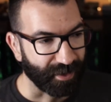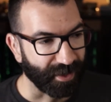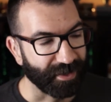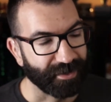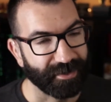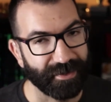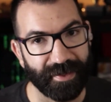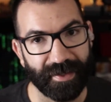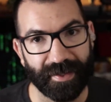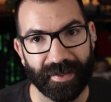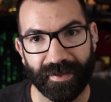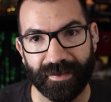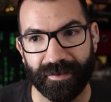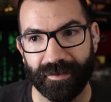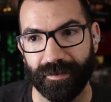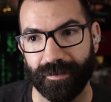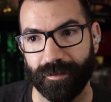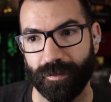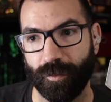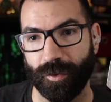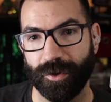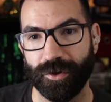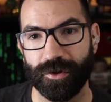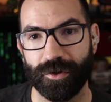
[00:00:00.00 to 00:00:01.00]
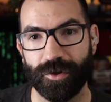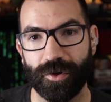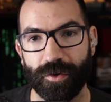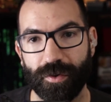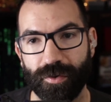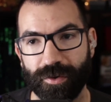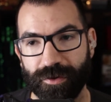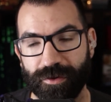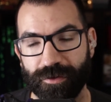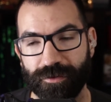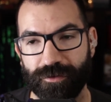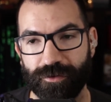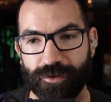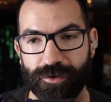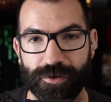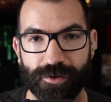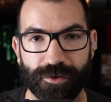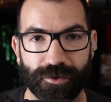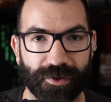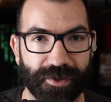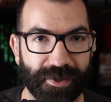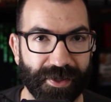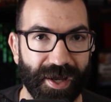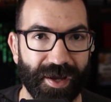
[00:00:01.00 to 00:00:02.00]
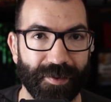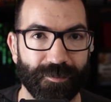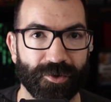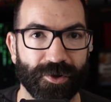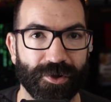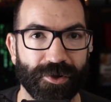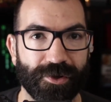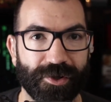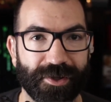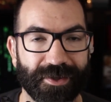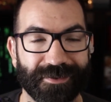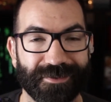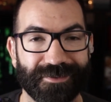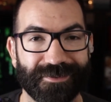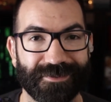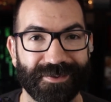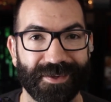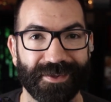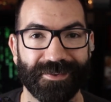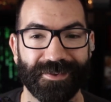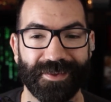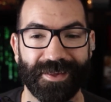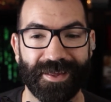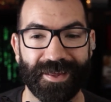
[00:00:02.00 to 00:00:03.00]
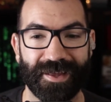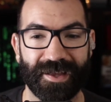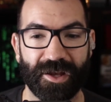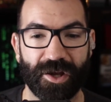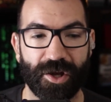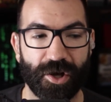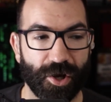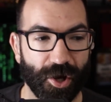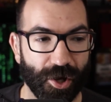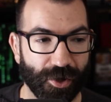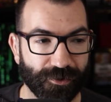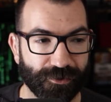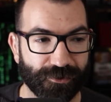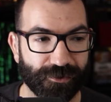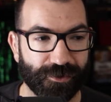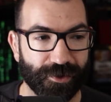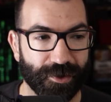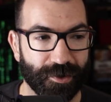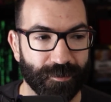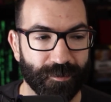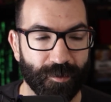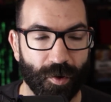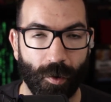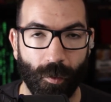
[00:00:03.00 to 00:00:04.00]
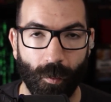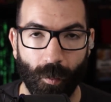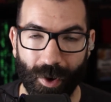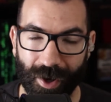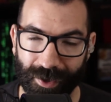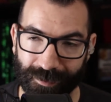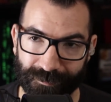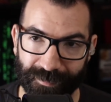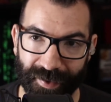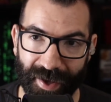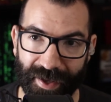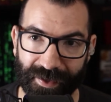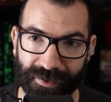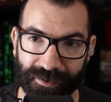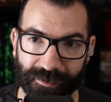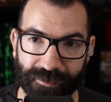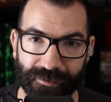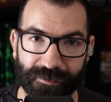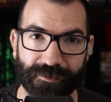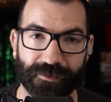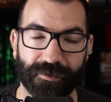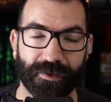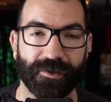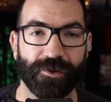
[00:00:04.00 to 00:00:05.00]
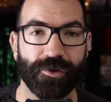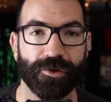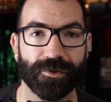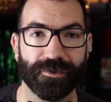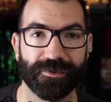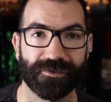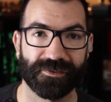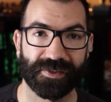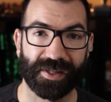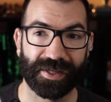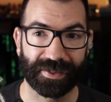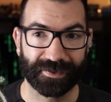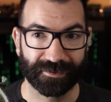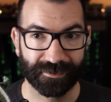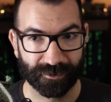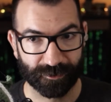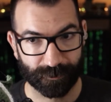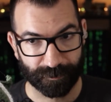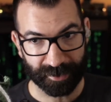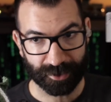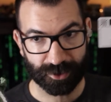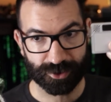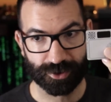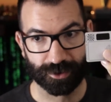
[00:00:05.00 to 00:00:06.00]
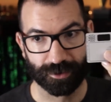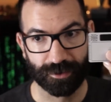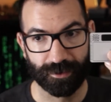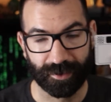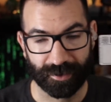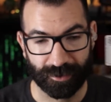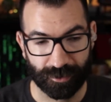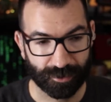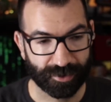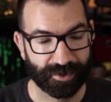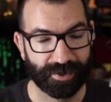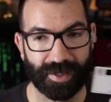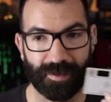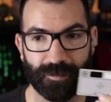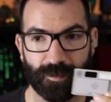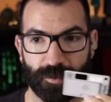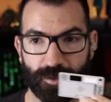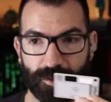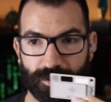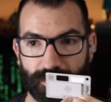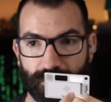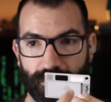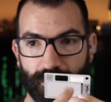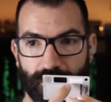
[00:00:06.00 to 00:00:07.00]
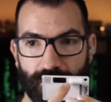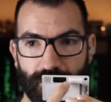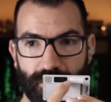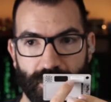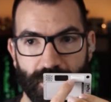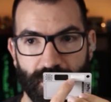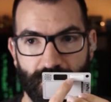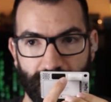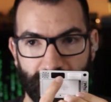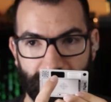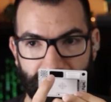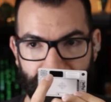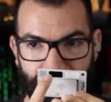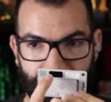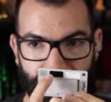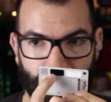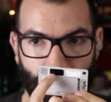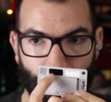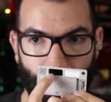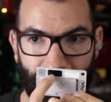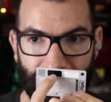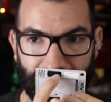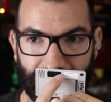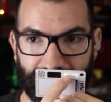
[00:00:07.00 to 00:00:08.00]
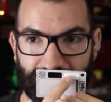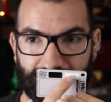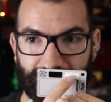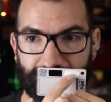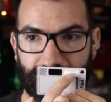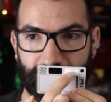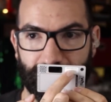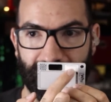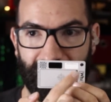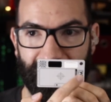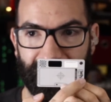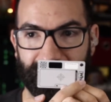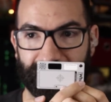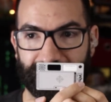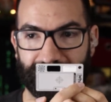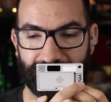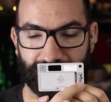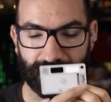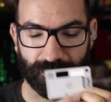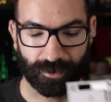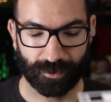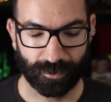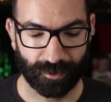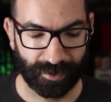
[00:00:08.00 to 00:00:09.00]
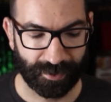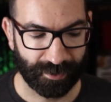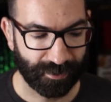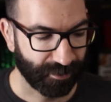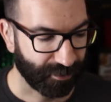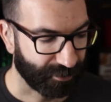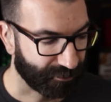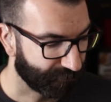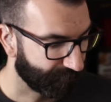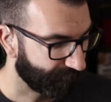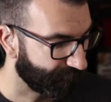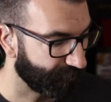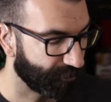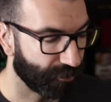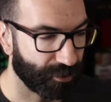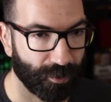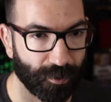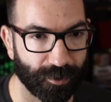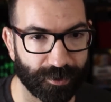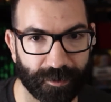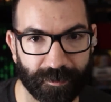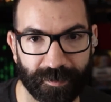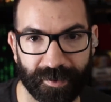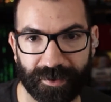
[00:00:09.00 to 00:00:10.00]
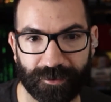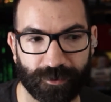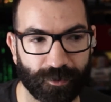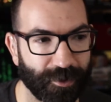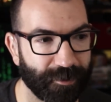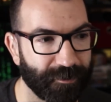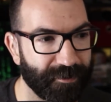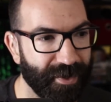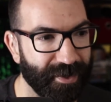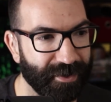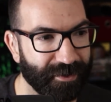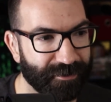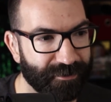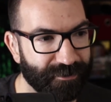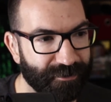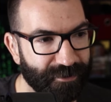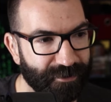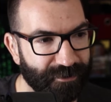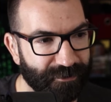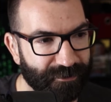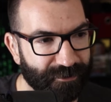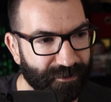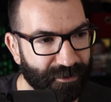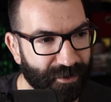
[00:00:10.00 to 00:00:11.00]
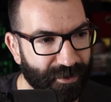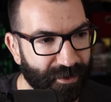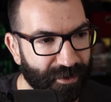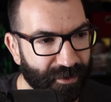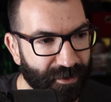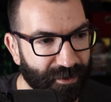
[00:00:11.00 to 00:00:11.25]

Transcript: and then when you go into your camera, you can set a custom white balance, and you'll select this picture, and your camera will go take the white, take the black, take the gray, and figure out what the best white balance is.